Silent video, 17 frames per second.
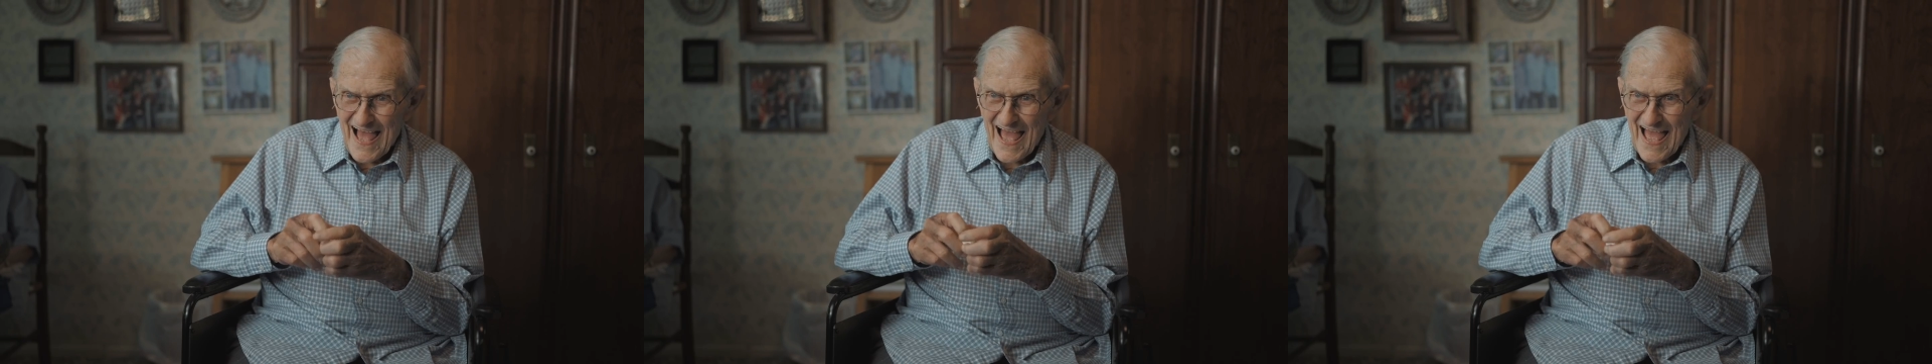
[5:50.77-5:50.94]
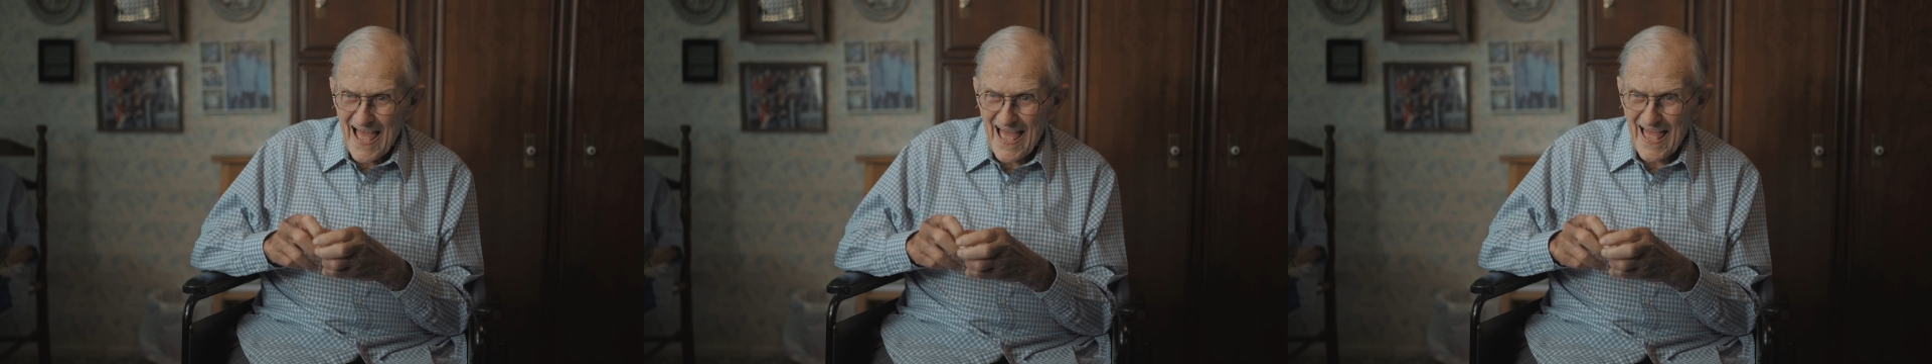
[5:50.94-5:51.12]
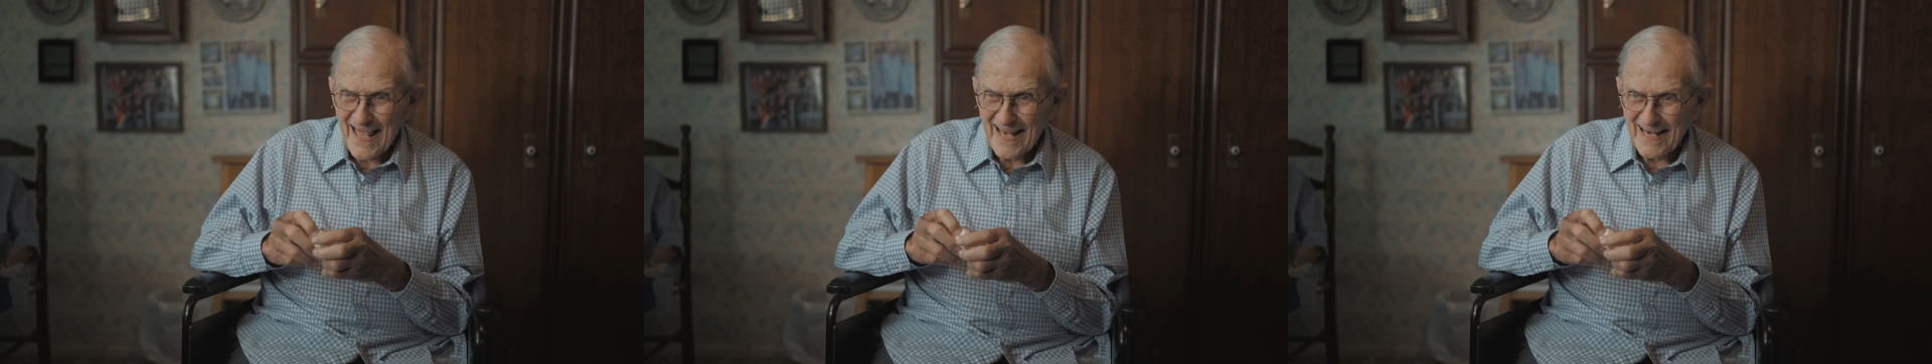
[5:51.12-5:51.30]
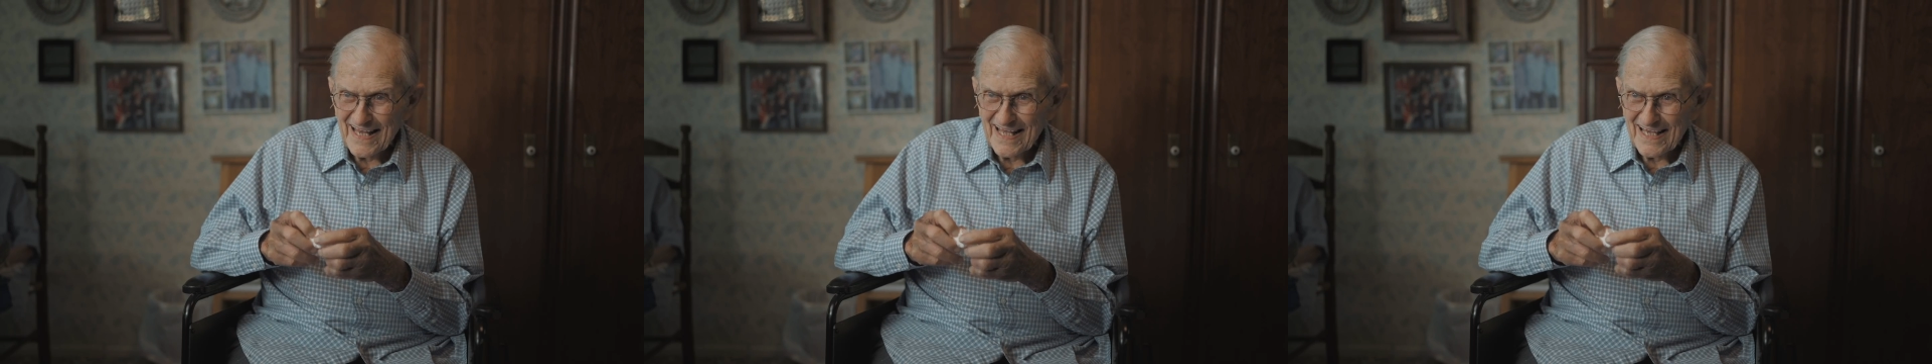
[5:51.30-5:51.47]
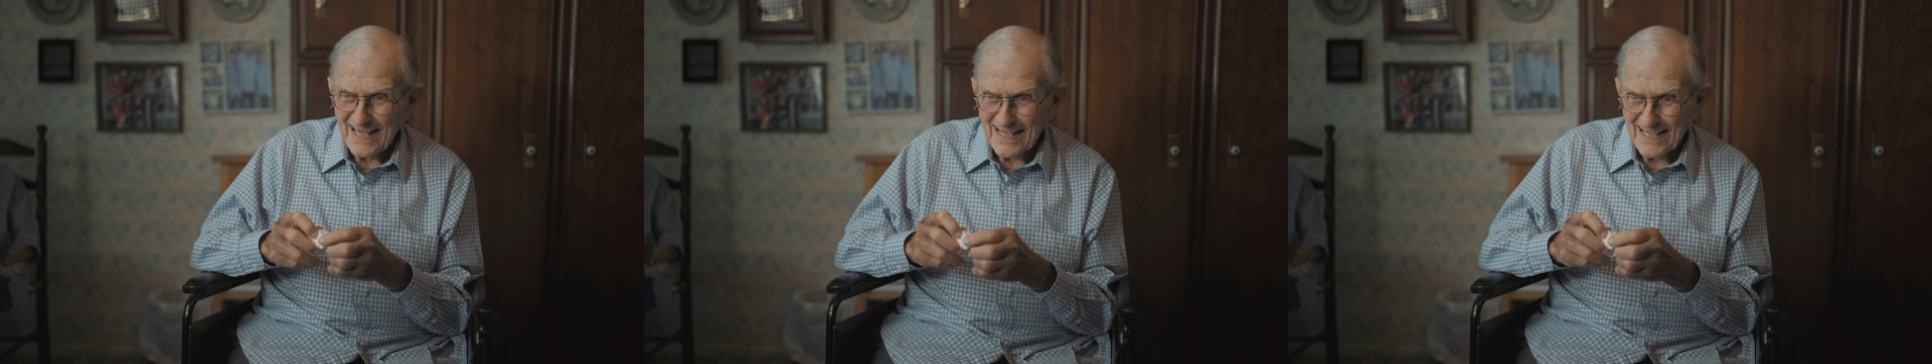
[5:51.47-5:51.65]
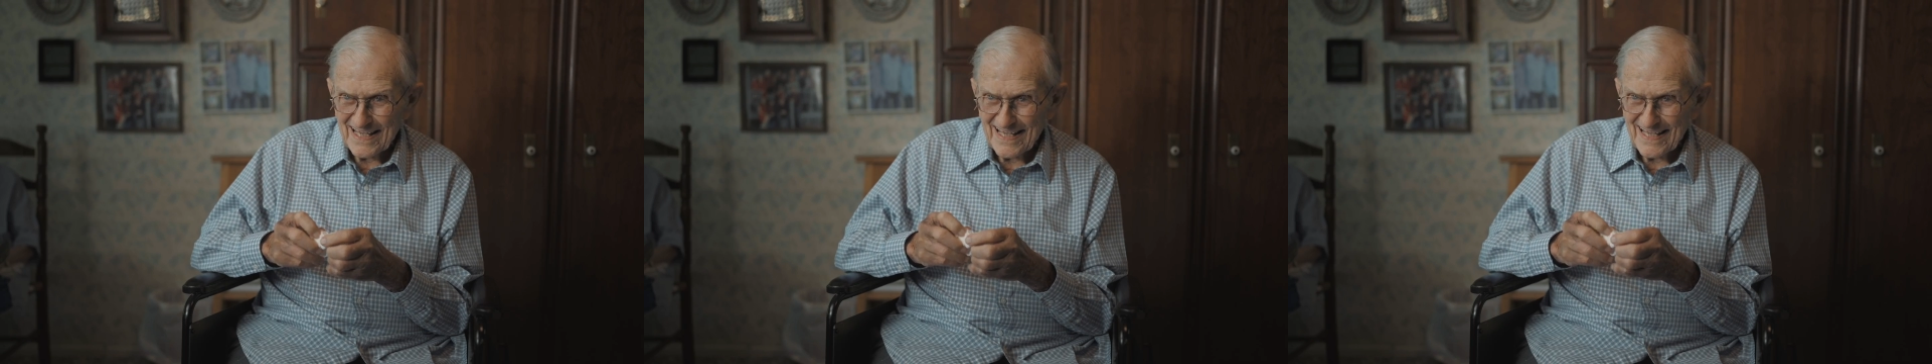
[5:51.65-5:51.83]
And
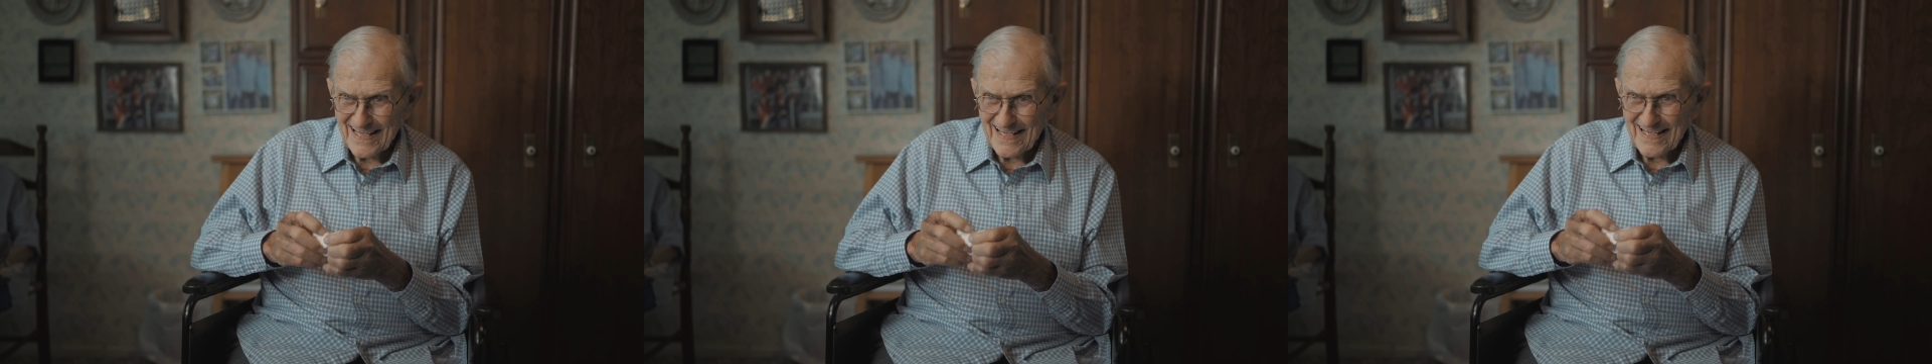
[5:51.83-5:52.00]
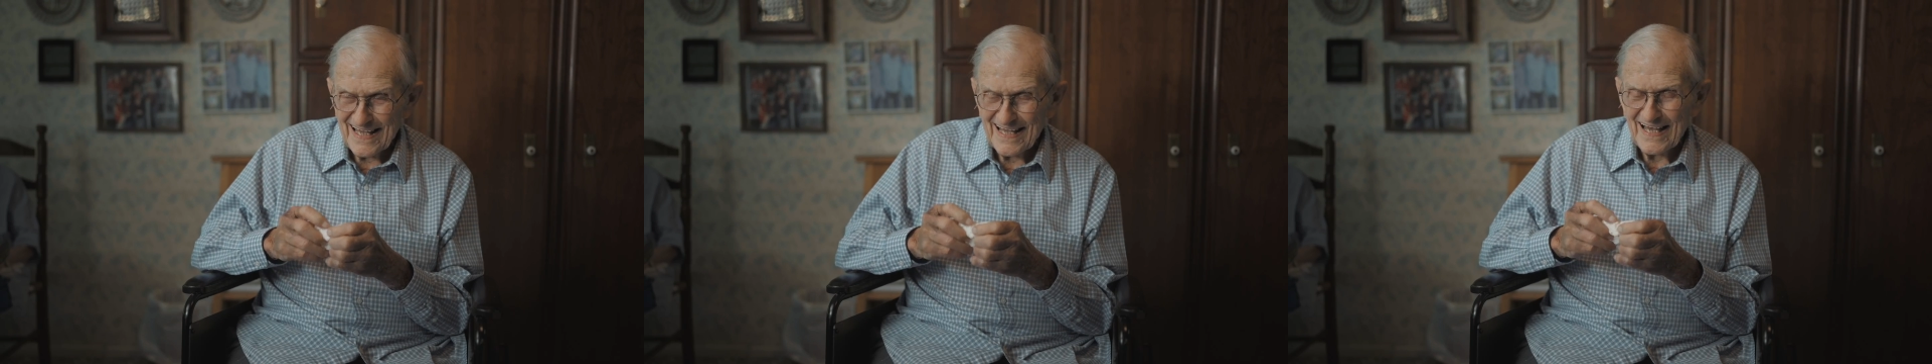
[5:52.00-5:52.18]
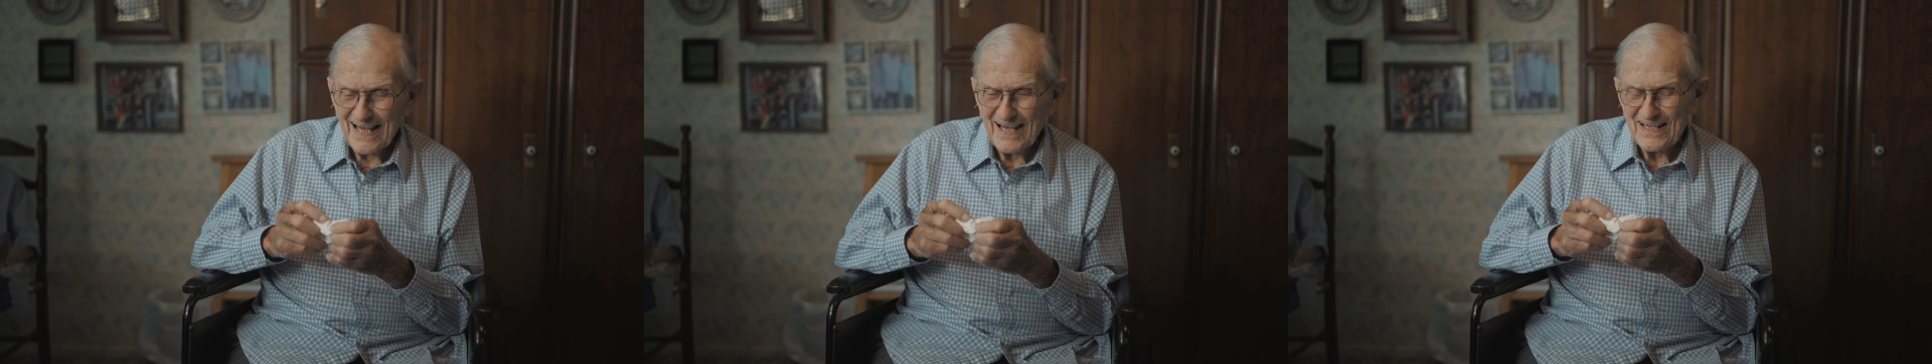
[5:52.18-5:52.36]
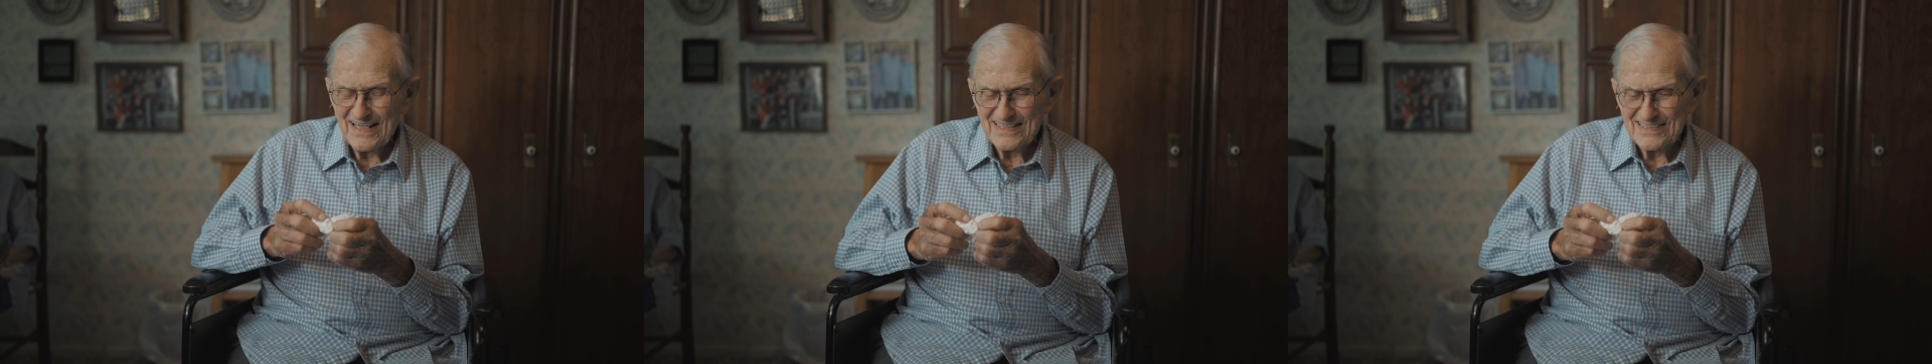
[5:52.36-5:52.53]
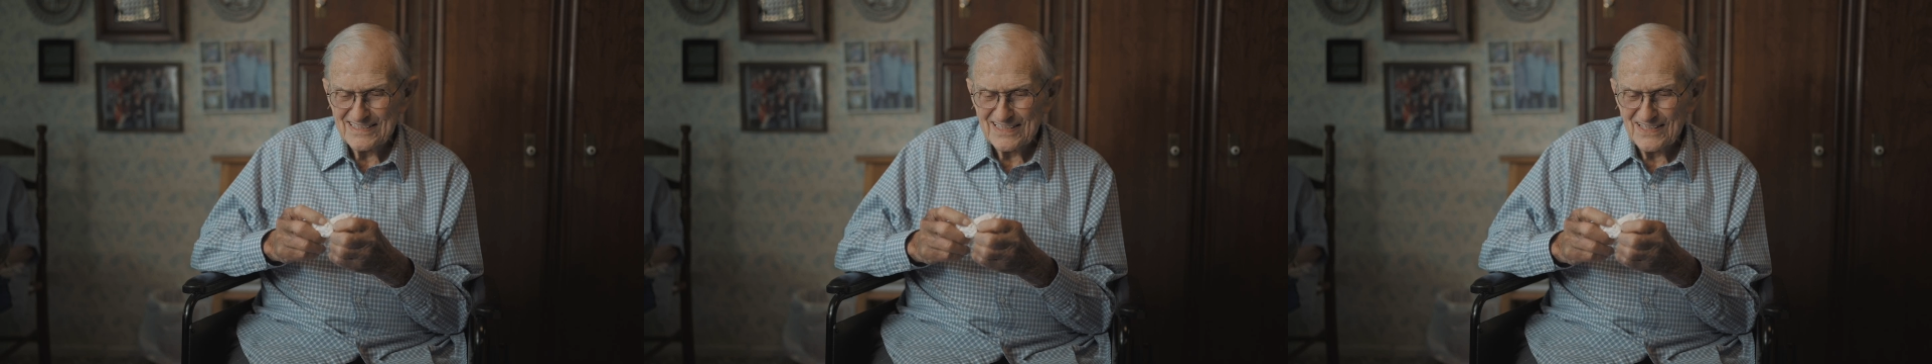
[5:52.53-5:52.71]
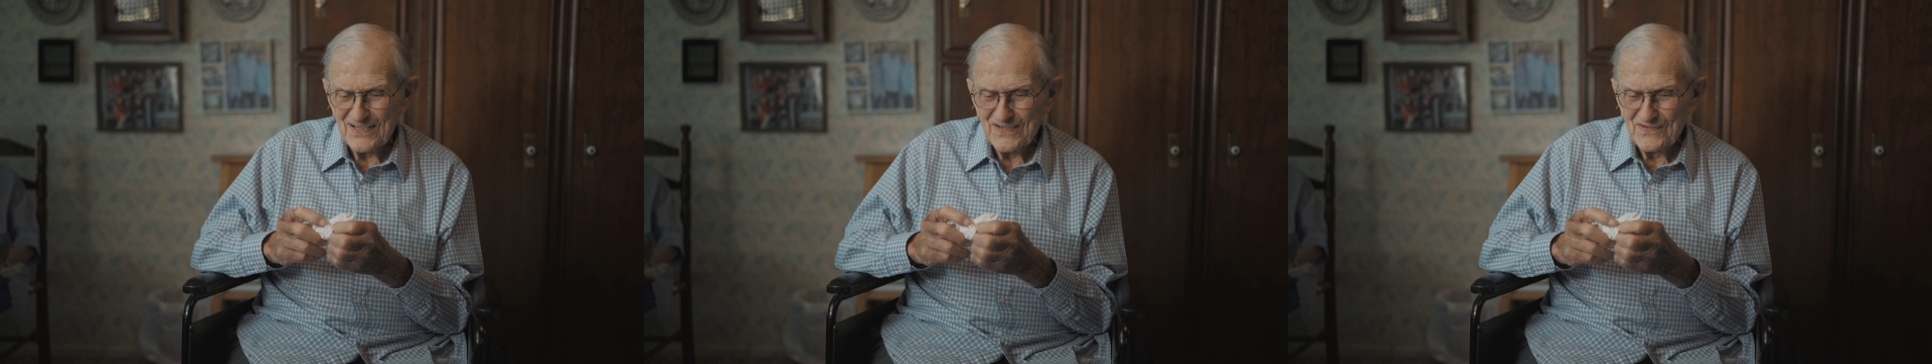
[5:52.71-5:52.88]

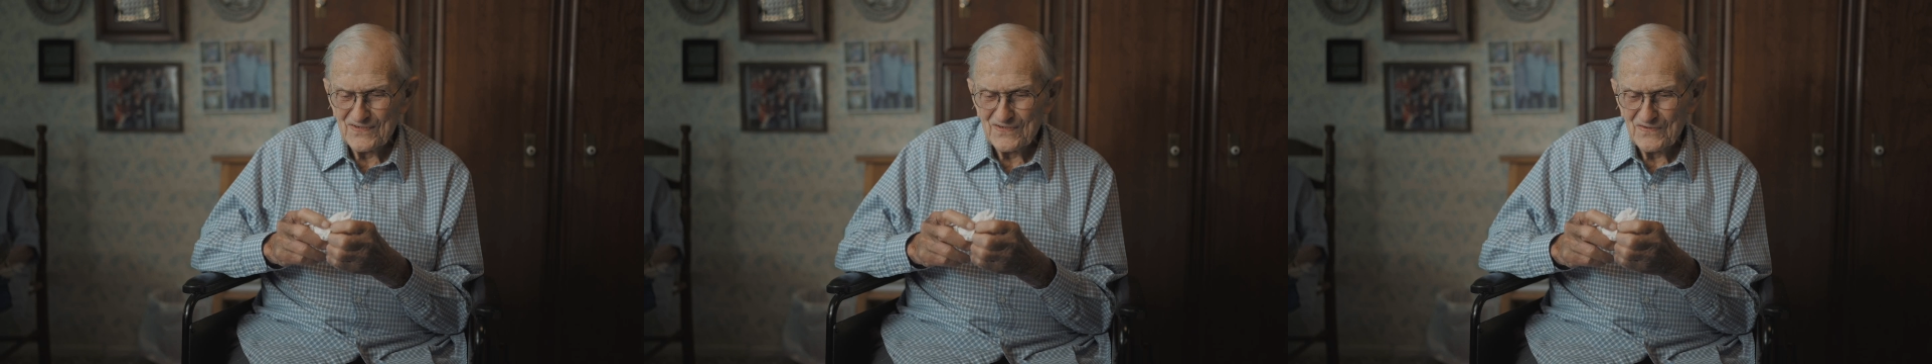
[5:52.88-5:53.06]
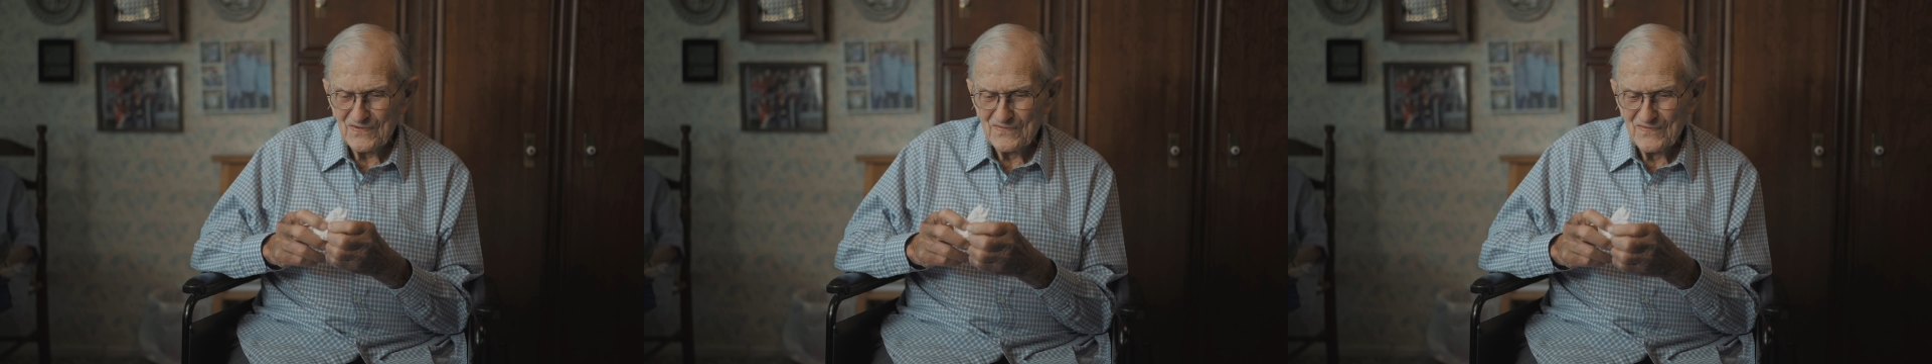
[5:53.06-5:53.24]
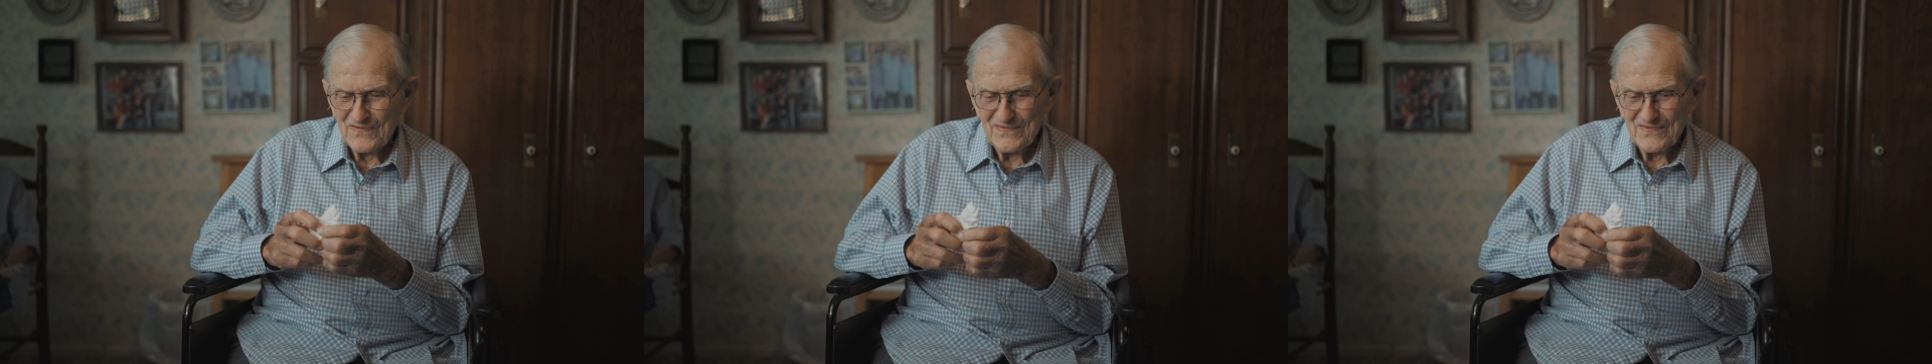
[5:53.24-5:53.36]
so